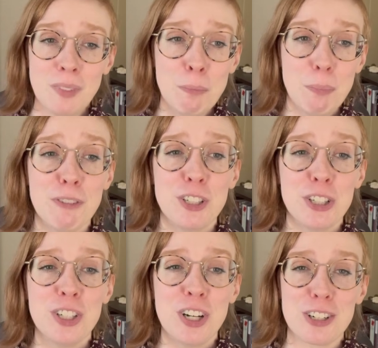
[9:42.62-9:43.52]
But if
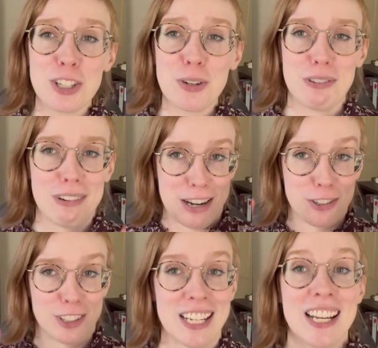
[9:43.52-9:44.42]
children are so
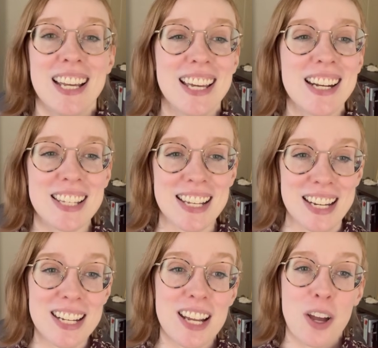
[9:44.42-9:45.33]
naturally
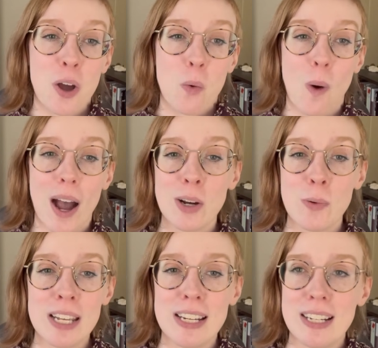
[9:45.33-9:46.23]
innocent, why do
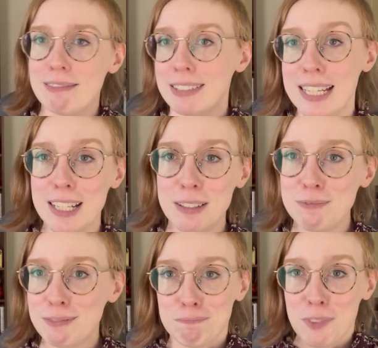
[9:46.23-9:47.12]
we need
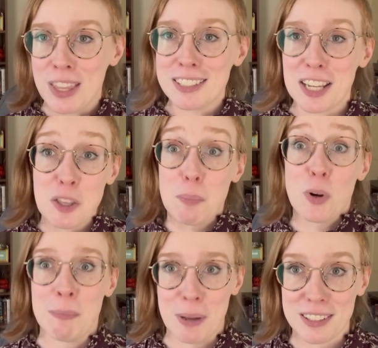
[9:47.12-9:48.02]
things like the
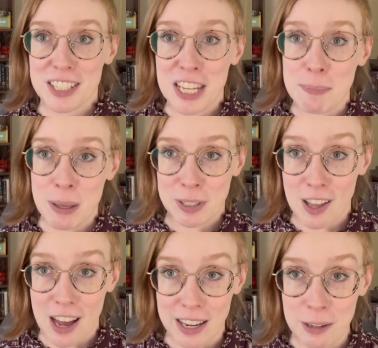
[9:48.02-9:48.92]
boogeyman to keep them in
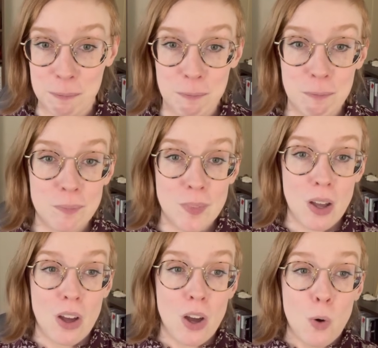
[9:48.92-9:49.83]
line?
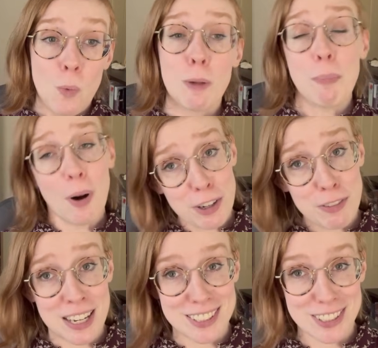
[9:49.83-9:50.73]
Well, part of
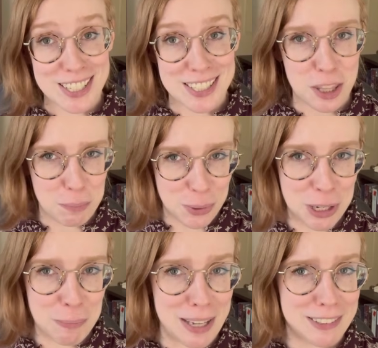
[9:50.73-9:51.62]
the answer is that the
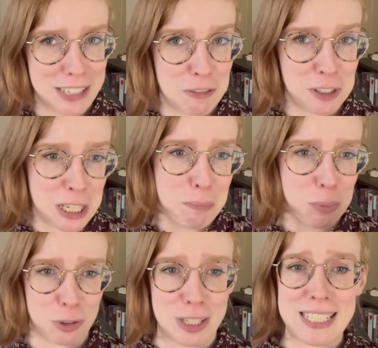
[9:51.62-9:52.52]
boogeyman definitely
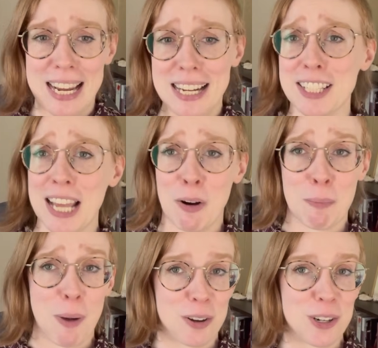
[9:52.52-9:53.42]
predates our
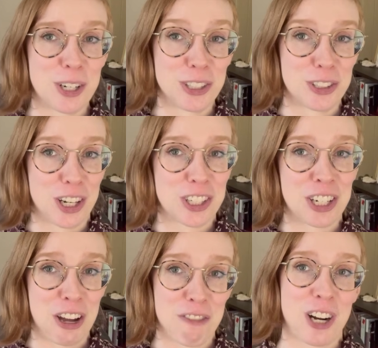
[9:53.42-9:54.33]
modern
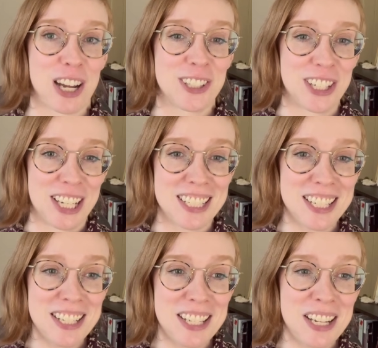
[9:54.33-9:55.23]
construction of childhood
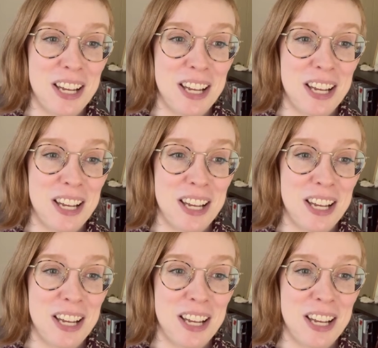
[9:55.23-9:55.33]
innocence,